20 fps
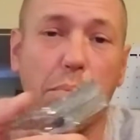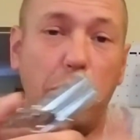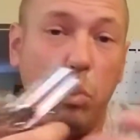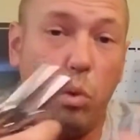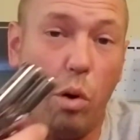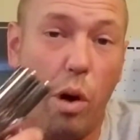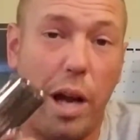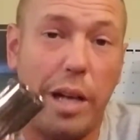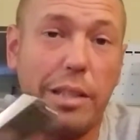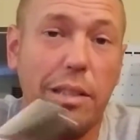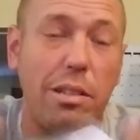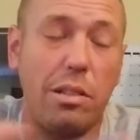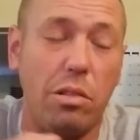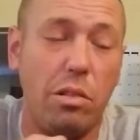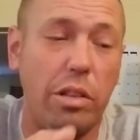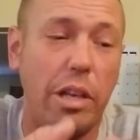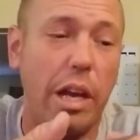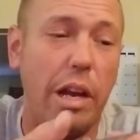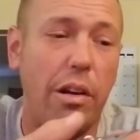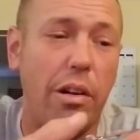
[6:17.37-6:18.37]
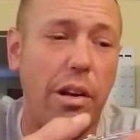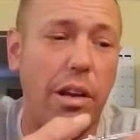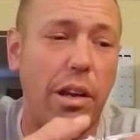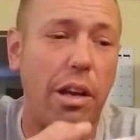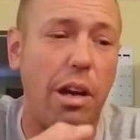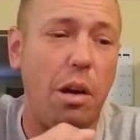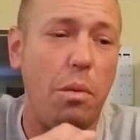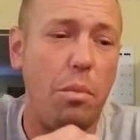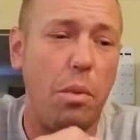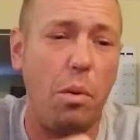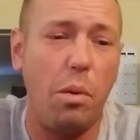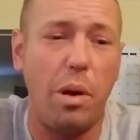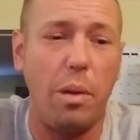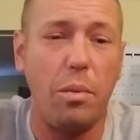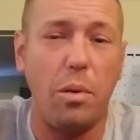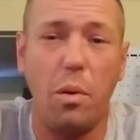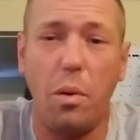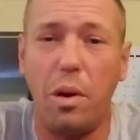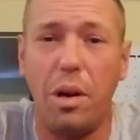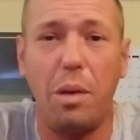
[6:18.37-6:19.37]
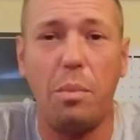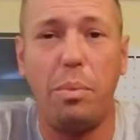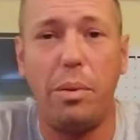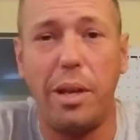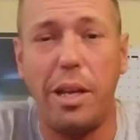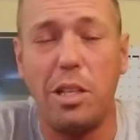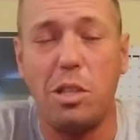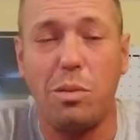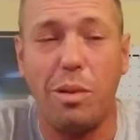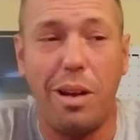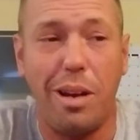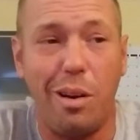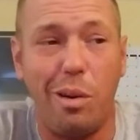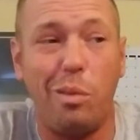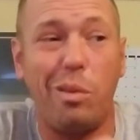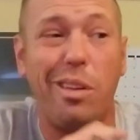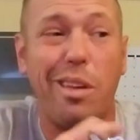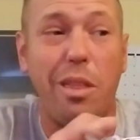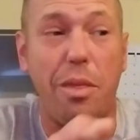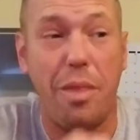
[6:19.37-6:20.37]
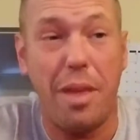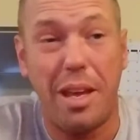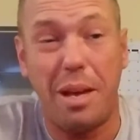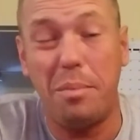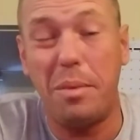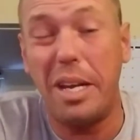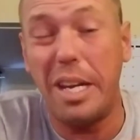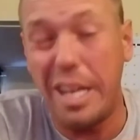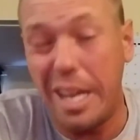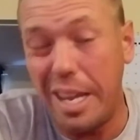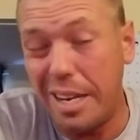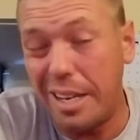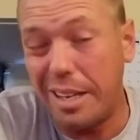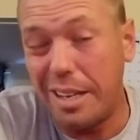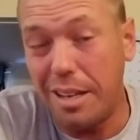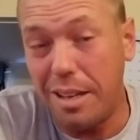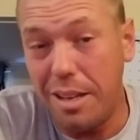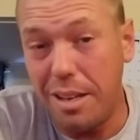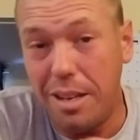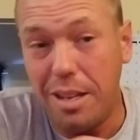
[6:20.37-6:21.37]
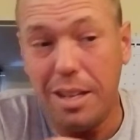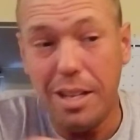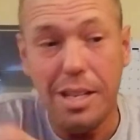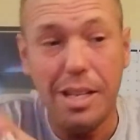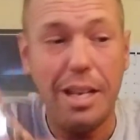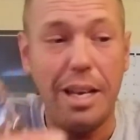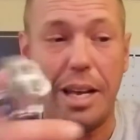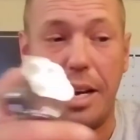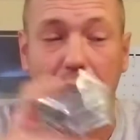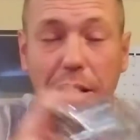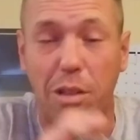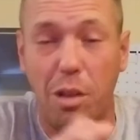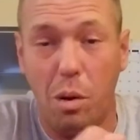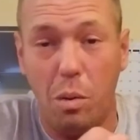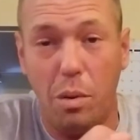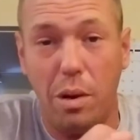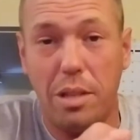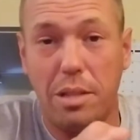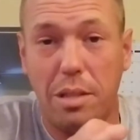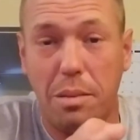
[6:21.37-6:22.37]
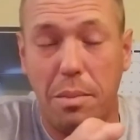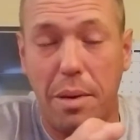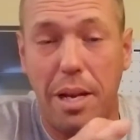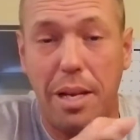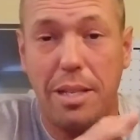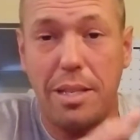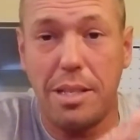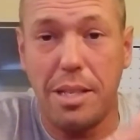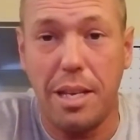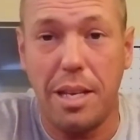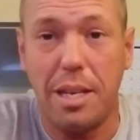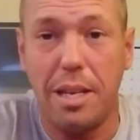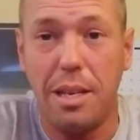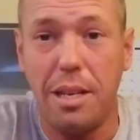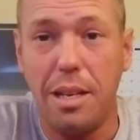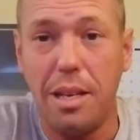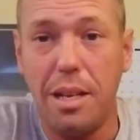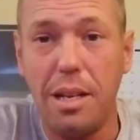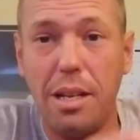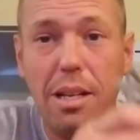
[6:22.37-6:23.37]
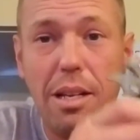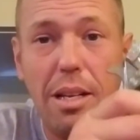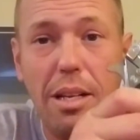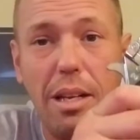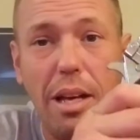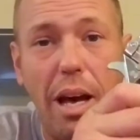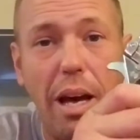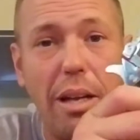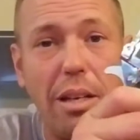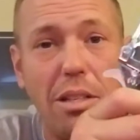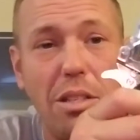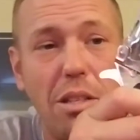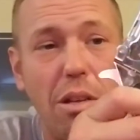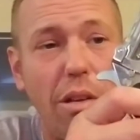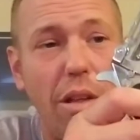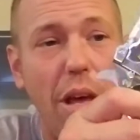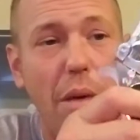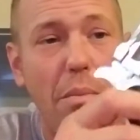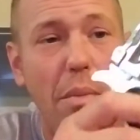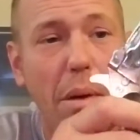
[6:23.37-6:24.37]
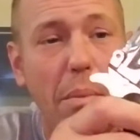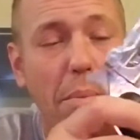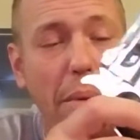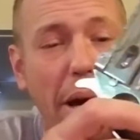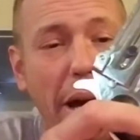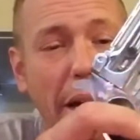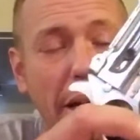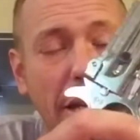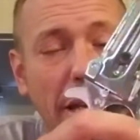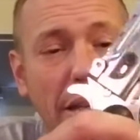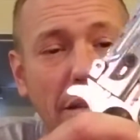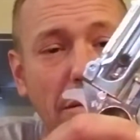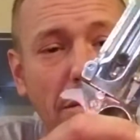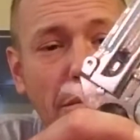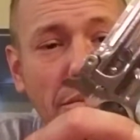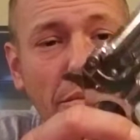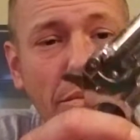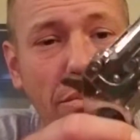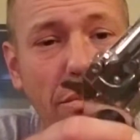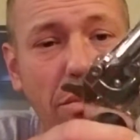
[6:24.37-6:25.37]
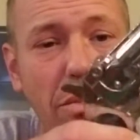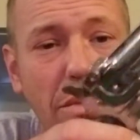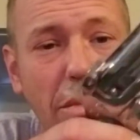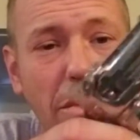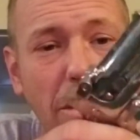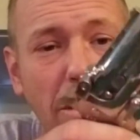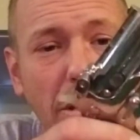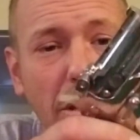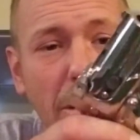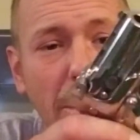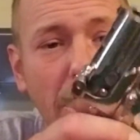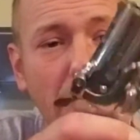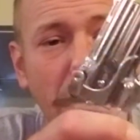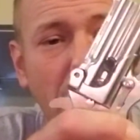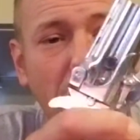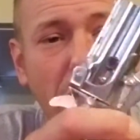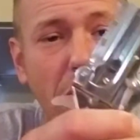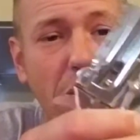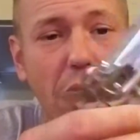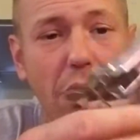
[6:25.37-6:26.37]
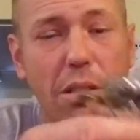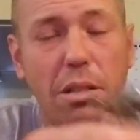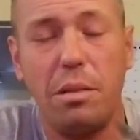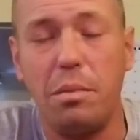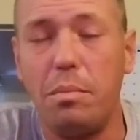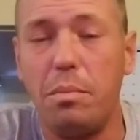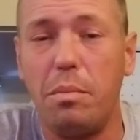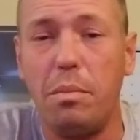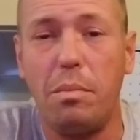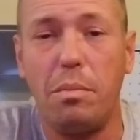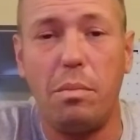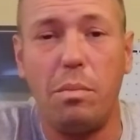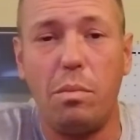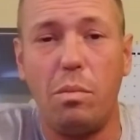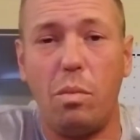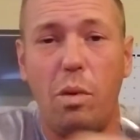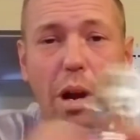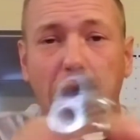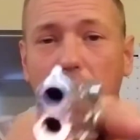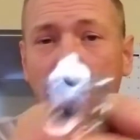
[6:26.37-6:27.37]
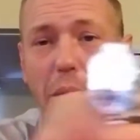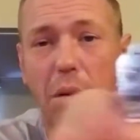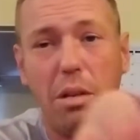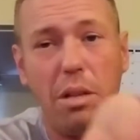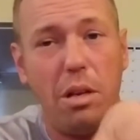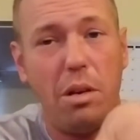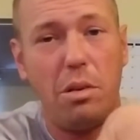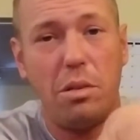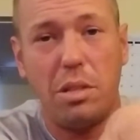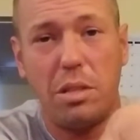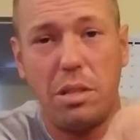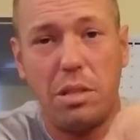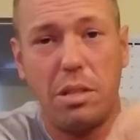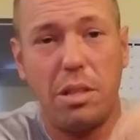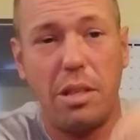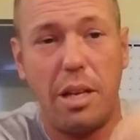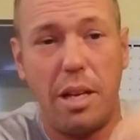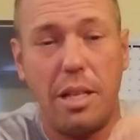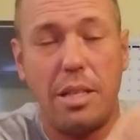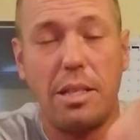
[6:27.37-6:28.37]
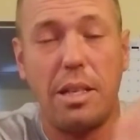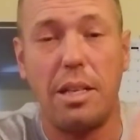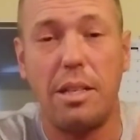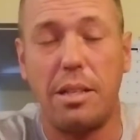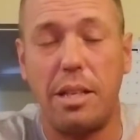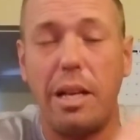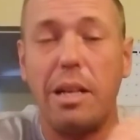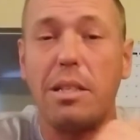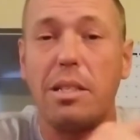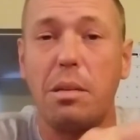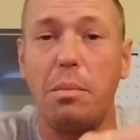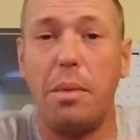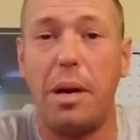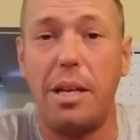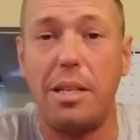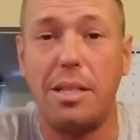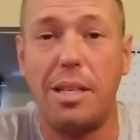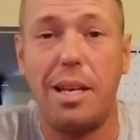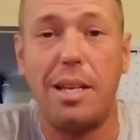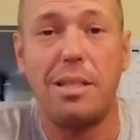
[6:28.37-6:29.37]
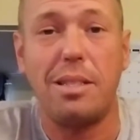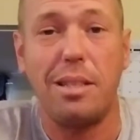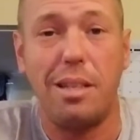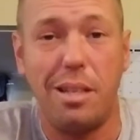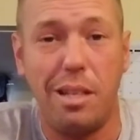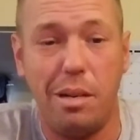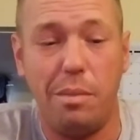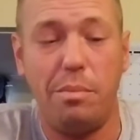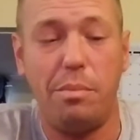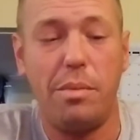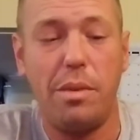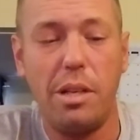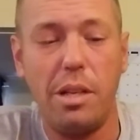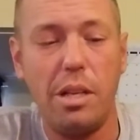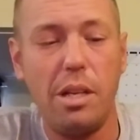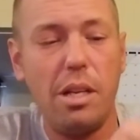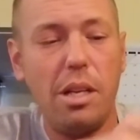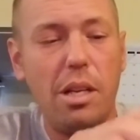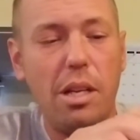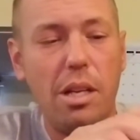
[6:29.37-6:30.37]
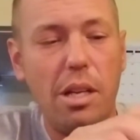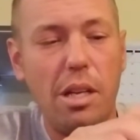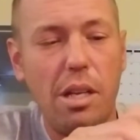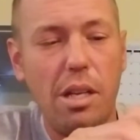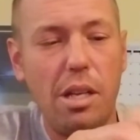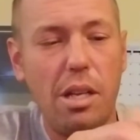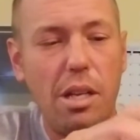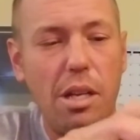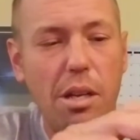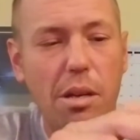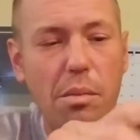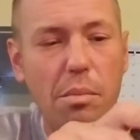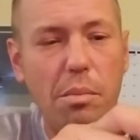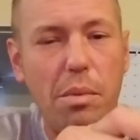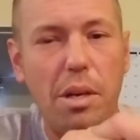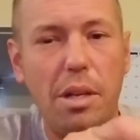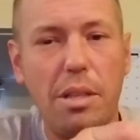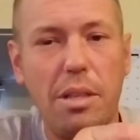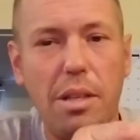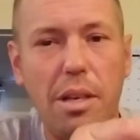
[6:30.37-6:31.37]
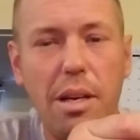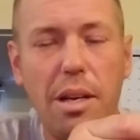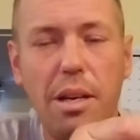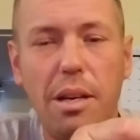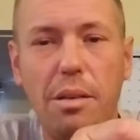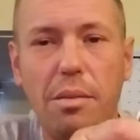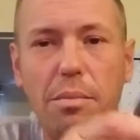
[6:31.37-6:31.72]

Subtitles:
practical carry gun, but when I'm going in a place where I don't really think I'm gonna need a gun, I don't want somebody to see it, I'll just throw that in my pocket, because right up close, it's gonna tear somebody's ass up. But